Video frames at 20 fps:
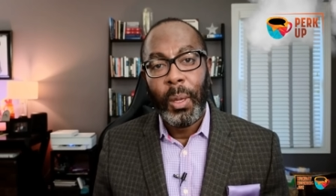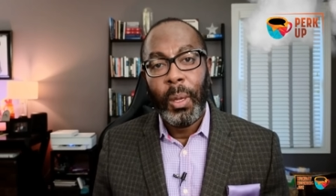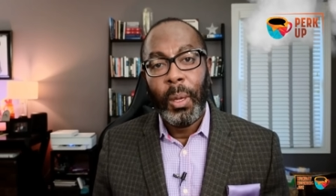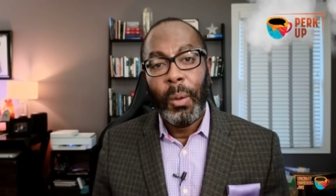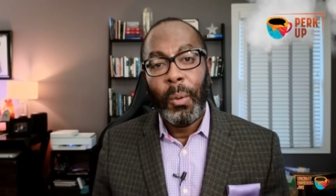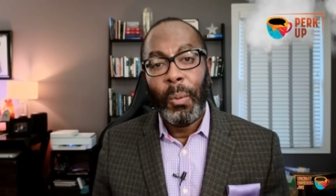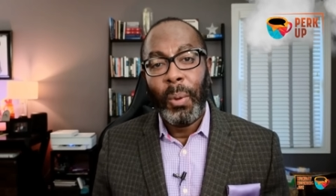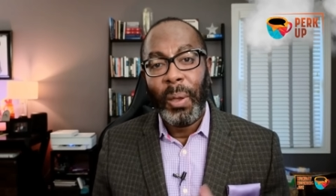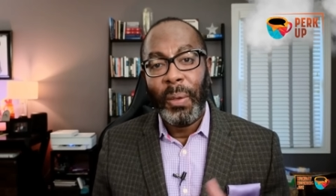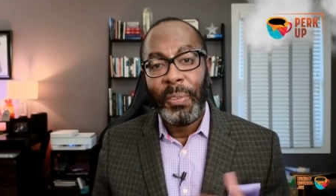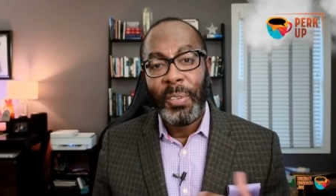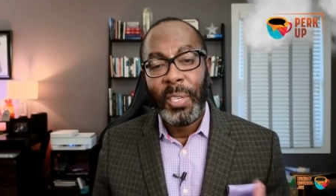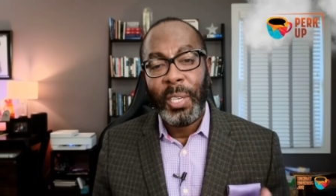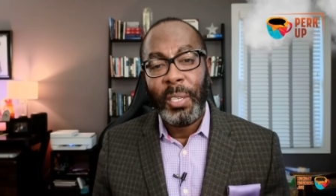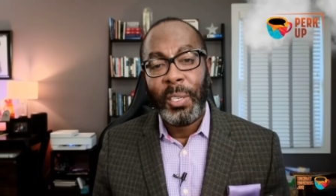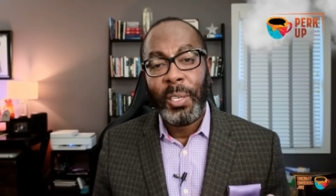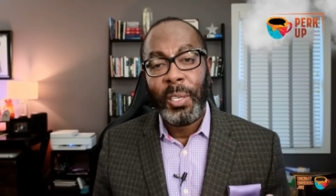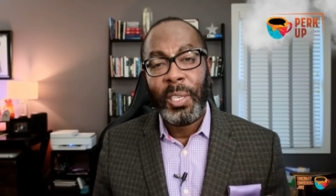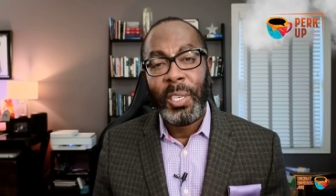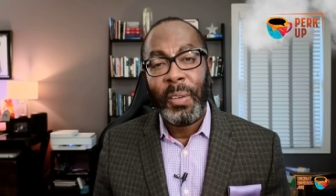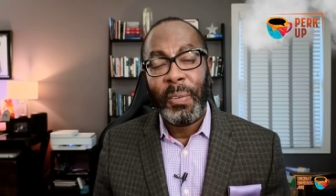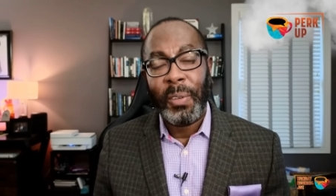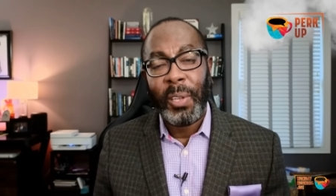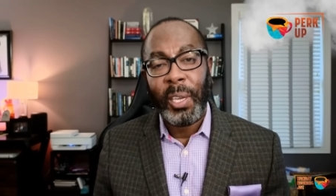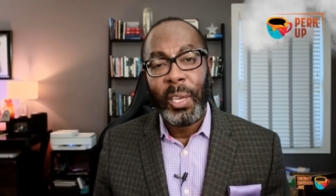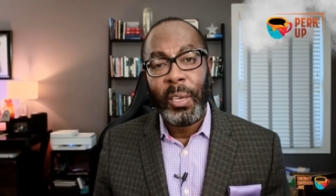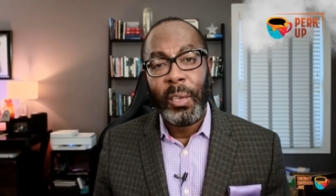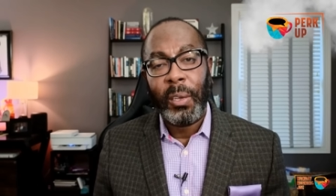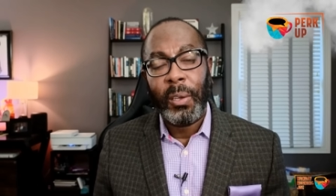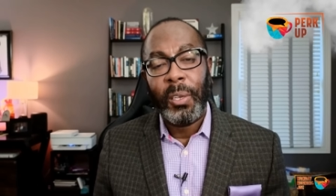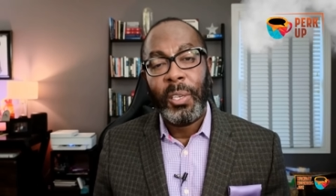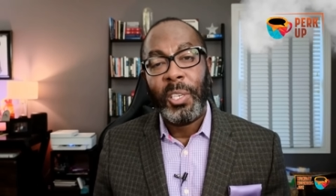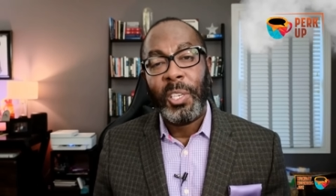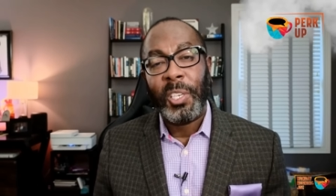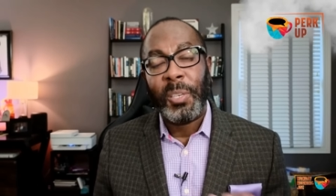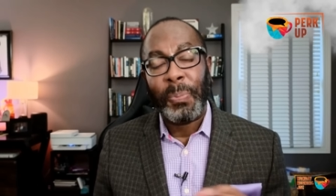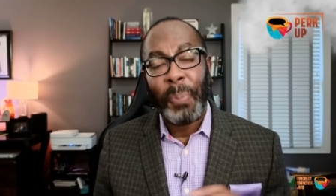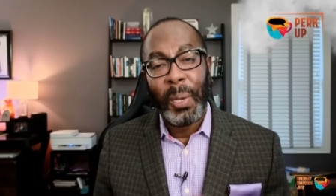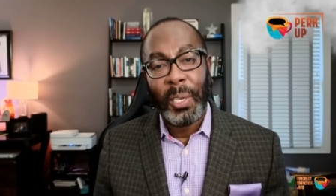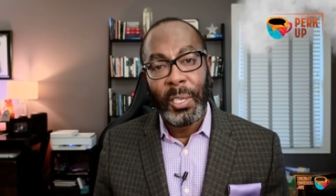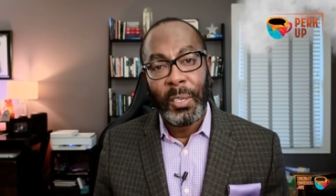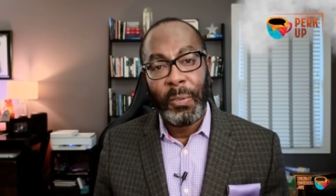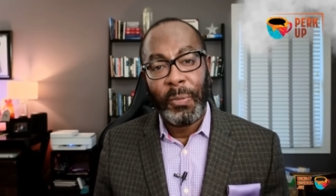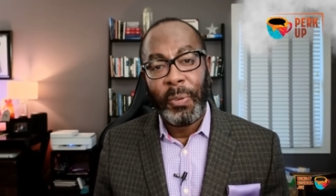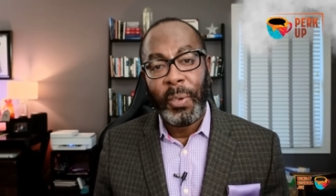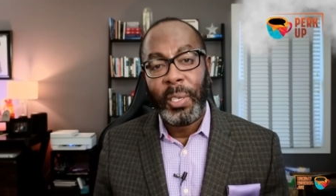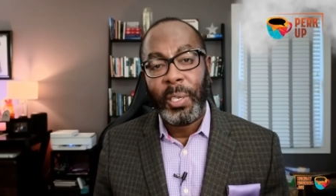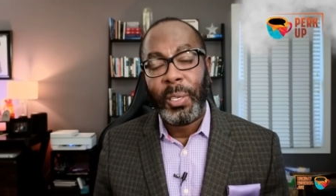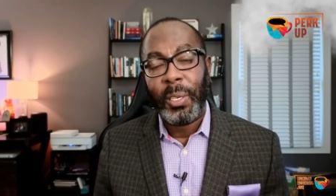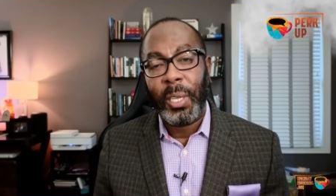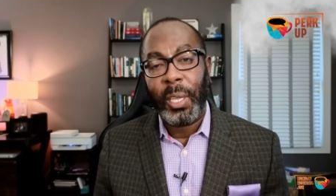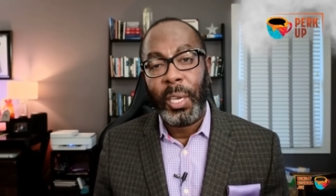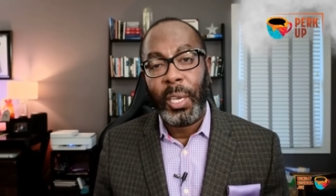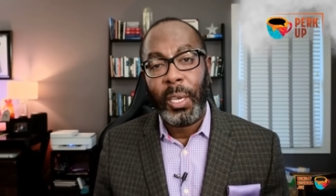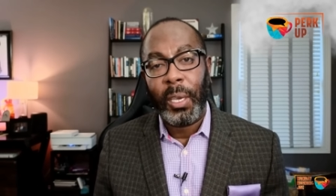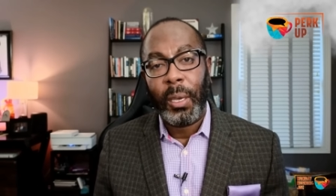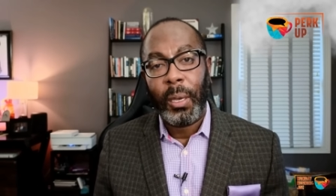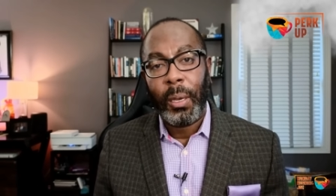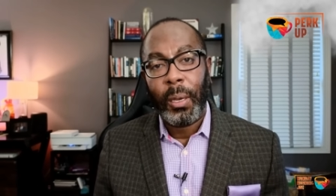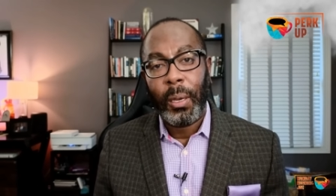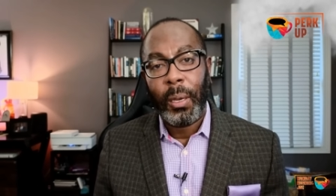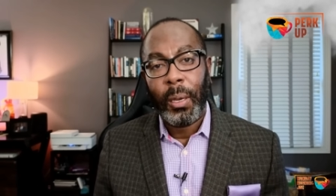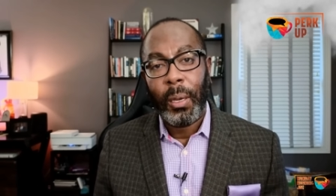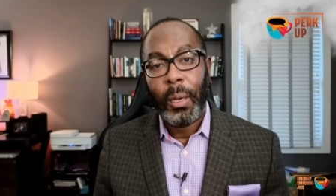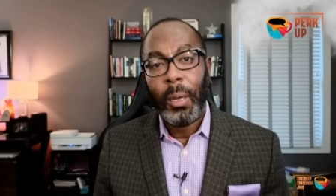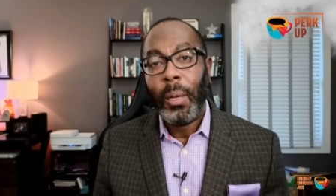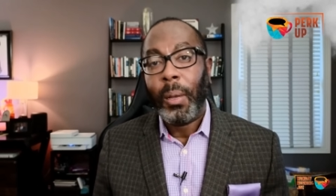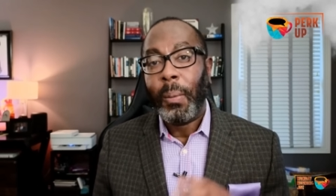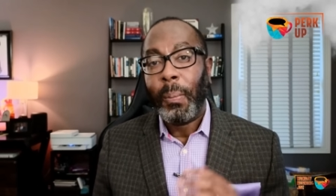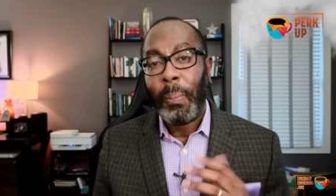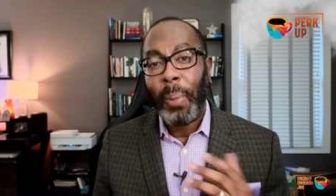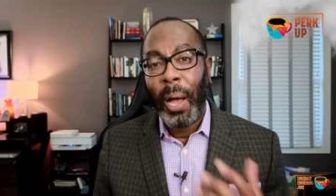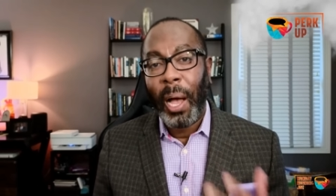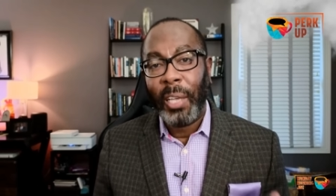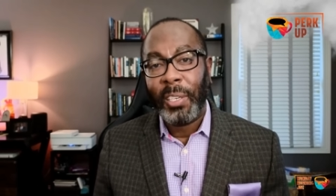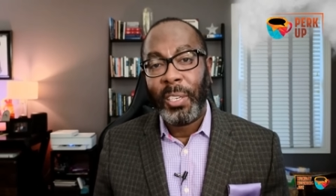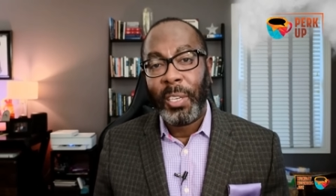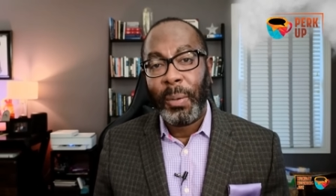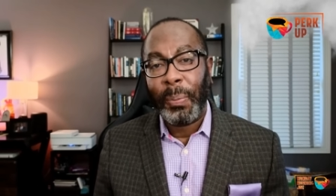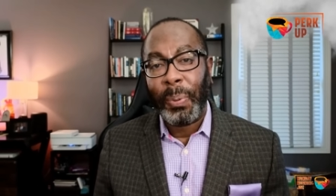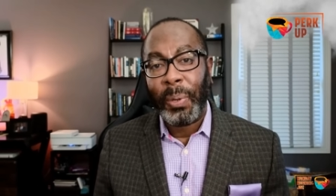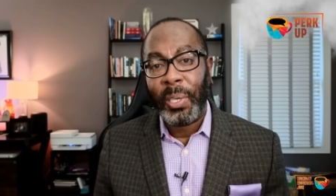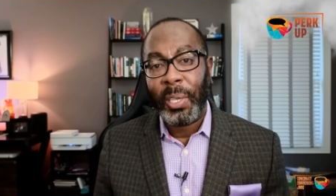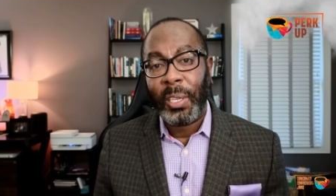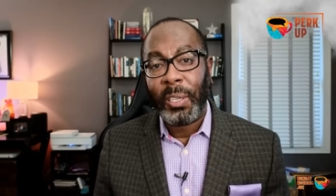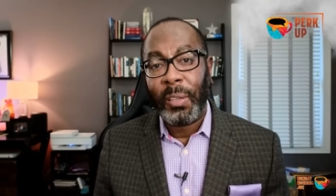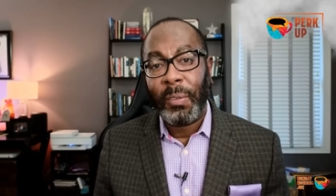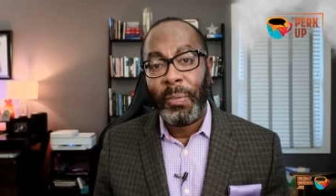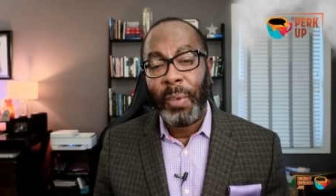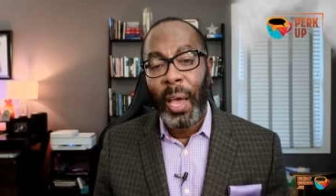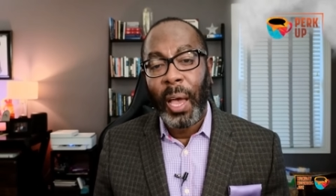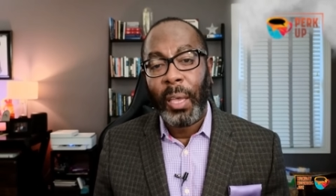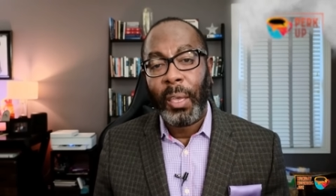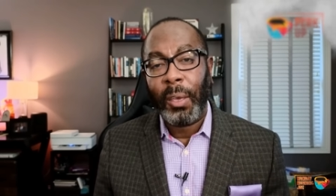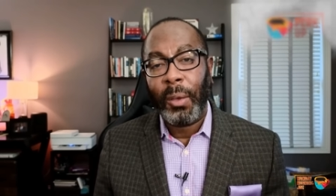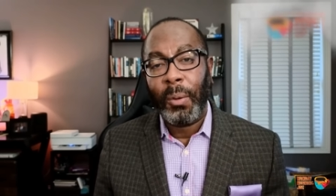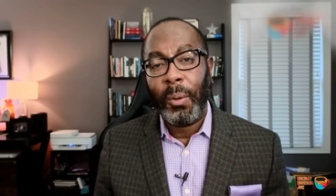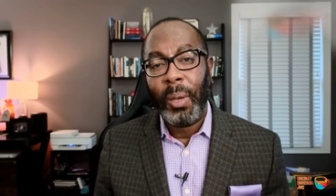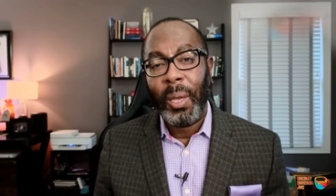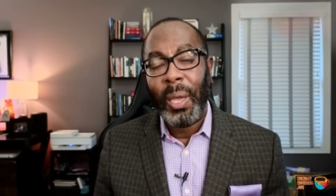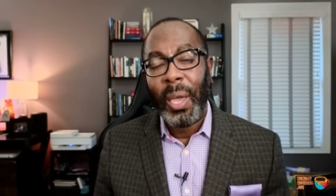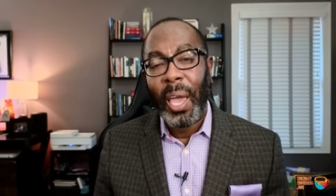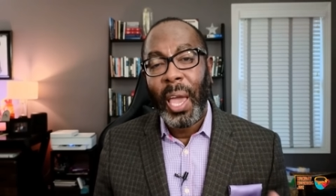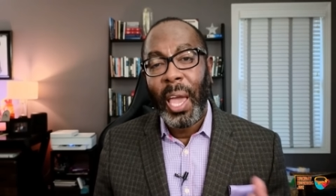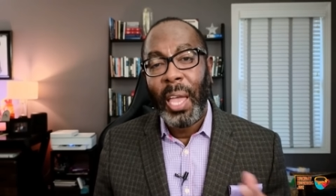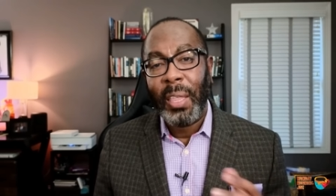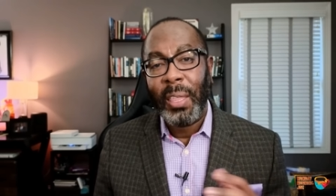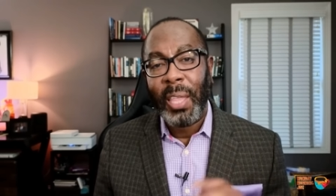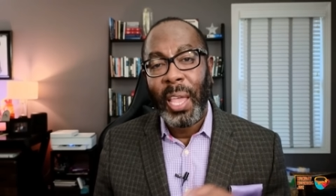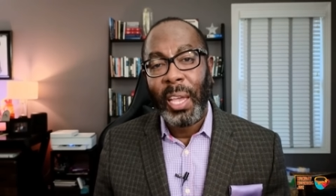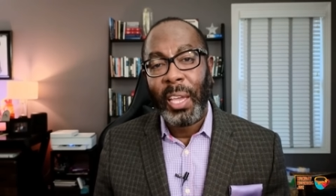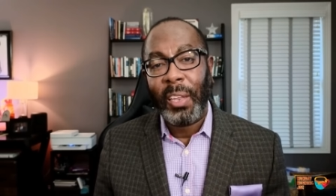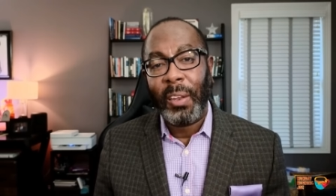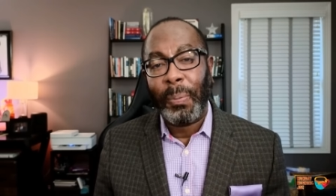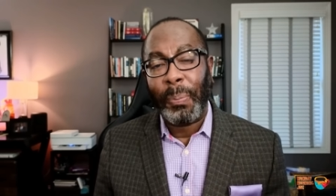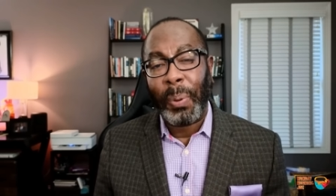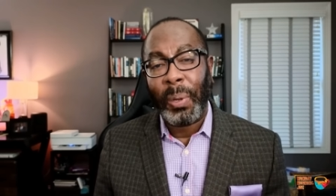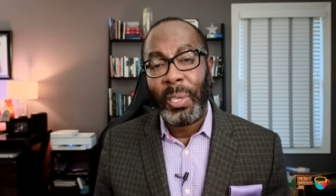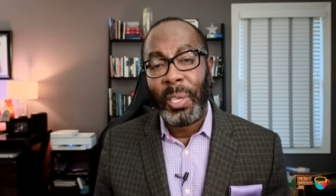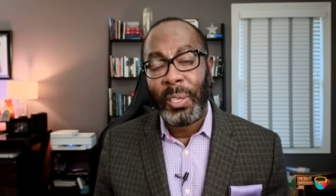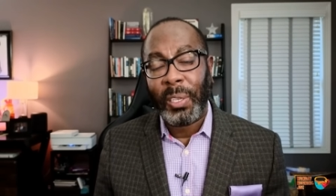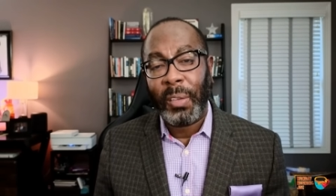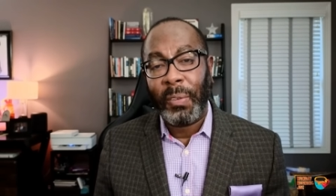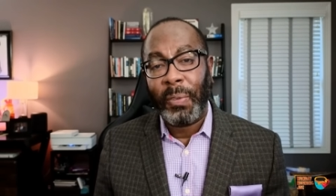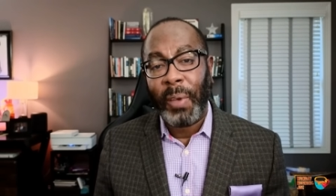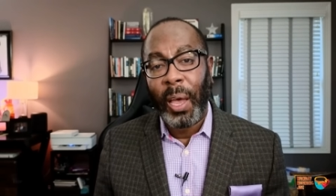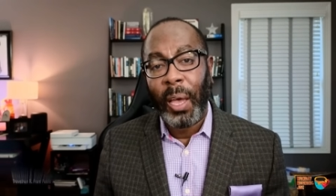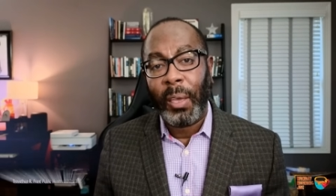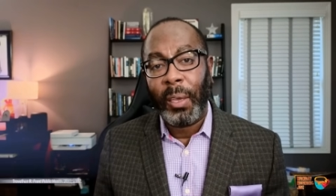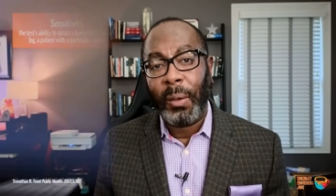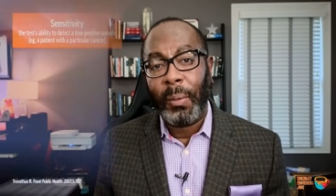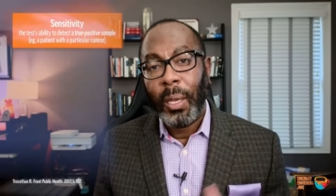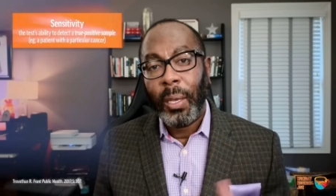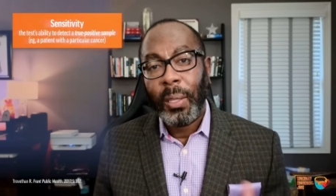We have sensitivity, specificity, positive predictive value and negative predictive value.